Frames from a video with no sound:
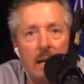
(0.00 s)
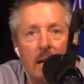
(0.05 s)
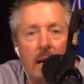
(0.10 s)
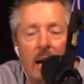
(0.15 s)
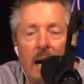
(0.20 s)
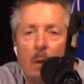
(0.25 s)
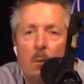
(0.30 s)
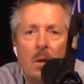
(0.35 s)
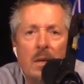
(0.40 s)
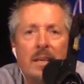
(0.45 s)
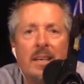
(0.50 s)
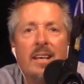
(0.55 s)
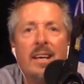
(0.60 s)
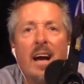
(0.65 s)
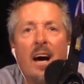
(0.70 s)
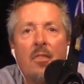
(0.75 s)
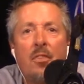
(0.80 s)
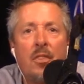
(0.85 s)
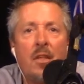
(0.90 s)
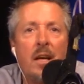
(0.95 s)
I want
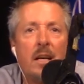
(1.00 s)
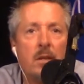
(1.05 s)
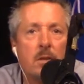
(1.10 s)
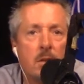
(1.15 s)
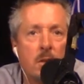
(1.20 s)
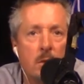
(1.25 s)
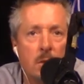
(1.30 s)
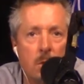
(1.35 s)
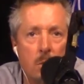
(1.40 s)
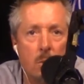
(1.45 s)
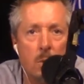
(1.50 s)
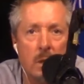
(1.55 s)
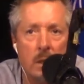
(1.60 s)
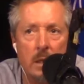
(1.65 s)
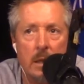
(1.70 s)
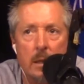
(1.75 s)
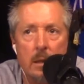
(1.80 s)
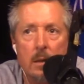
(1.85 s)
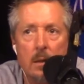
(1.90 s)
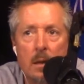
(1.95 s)
nothing to do with
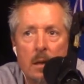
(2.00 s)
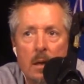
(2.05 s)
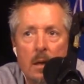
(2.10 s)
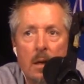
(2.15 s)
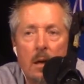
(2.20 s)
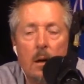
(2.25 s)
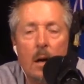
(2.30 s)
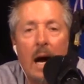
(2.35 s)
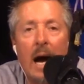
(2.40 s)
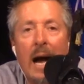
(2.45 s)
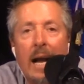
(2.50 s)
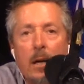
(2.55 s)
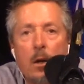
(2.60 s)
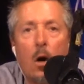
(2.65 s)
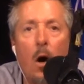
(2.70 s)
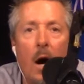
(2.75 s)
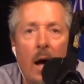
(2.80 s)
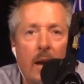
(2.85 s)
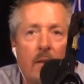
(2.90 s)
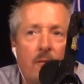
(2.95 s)
it. I
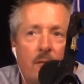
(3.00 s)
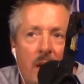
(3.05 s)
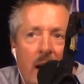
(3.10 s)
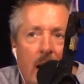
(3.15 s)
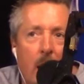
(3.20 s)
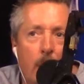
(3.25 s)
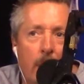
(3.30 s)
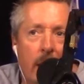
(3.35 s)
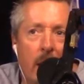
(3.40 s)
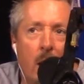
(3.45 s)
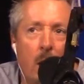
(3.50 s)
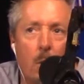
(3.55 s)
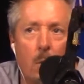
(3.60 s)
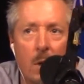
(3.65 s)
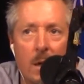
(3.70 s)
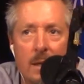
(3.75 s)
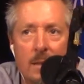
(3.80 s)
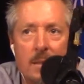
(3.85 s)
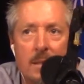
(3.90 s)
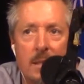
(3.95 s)
caught a foul ball
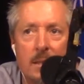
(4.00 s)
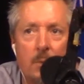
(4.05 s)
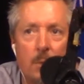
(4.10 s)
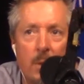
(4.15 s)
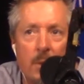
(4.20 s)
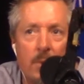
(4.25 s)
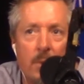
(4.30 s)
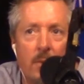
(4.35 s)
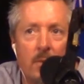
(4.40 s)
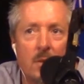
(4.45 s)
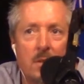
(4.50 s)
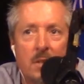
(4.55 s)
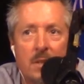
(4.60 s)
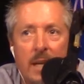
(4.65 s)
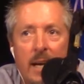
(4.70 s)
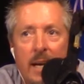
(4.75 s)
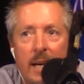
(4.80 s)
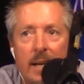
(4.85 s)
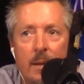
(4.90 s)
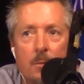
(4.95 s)
once at Three Rivers
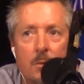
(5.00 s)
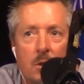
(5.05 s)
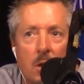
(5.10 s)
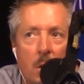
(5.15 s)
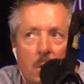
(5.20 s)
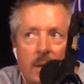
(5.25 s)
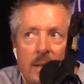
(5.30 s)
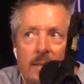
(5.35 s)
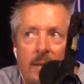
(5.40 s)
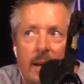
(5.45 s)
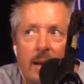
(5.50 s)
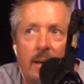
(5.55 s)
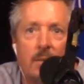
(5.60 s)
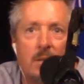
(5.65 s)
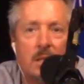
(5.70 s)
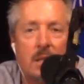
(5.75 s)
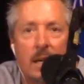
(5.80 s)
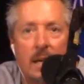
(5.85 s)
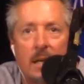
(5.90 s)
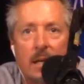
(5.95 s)
Stadium. Jody
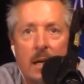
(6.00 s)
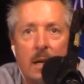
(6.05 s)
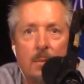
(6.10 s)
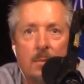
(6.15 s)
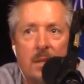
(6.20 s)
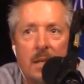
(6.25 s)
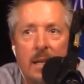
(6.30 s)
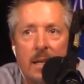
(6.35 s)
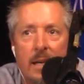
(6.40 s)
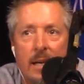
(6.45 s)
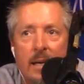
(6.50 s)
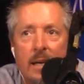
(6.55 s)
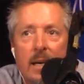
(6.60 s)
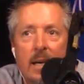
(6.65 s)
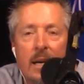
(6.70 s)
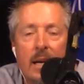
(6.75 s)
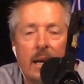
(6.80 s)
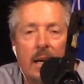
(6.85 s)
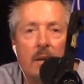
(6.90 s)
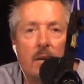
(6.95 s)
Davis of the Cubs hit it.
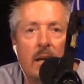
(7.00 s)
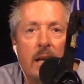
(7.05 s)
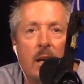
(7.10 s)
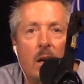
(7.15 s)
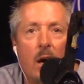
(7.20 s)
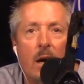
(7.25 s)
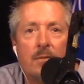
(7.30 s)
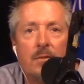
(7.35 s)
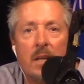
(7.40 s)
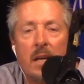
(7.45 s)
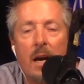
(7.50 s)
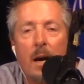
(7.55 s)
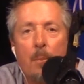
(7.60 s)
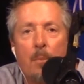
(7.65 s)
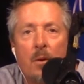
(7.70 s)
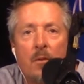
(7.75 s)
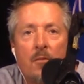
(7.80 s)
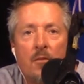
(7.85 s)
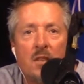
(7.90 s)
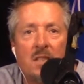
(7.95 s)
It hit off the
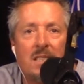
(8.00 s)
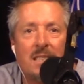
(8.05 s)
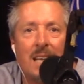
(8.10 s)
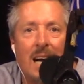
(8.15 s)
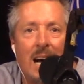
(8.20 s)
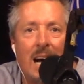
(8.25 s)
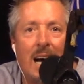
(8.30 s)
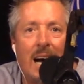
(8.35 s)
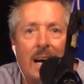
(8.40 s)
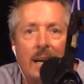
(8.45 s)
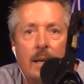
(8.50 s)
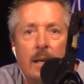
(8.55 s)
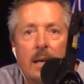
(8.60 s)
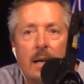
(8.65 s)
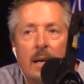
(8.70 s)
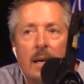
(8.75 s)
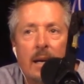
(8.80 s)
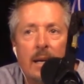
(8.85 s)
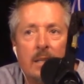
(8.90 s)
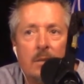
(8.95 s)
upper facade
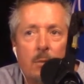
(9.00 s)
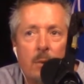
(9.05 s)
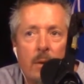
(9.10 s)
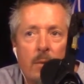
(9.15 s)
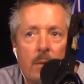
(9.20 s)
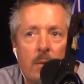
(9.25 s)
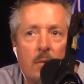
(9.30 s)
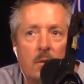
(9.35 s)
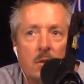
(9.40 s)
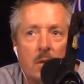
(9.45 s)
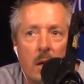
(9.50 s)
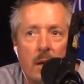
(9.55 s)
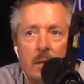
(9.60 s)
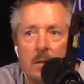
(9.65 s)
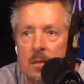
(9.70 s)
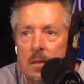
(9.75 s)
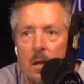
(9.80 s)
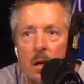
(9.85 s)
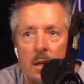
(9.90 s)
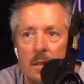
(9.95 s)
at Three Rivers
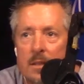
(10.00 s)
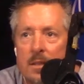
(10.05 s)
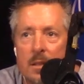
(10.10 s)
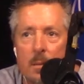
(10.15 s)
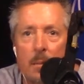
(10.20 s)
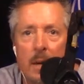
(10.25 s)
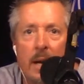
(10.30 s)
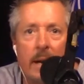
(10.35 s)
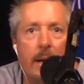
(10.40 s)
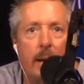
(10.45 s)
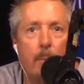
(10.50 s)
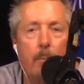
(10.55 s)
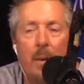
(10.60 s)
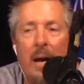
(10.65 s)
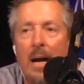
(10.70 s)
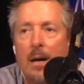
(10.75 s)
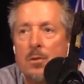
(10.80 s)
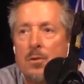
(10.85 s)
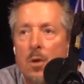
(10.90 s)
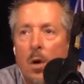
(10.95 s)
on cement and
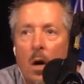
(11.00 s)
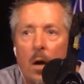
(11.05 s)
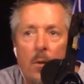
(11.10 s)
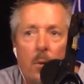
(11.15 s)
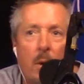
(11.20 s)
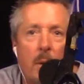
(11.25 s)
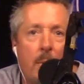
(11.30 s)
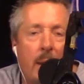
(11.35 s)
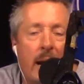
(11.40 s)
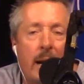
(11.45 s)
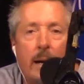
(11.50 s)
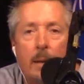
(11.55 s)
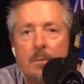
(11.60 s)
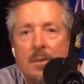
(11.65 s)
bounced all the way back.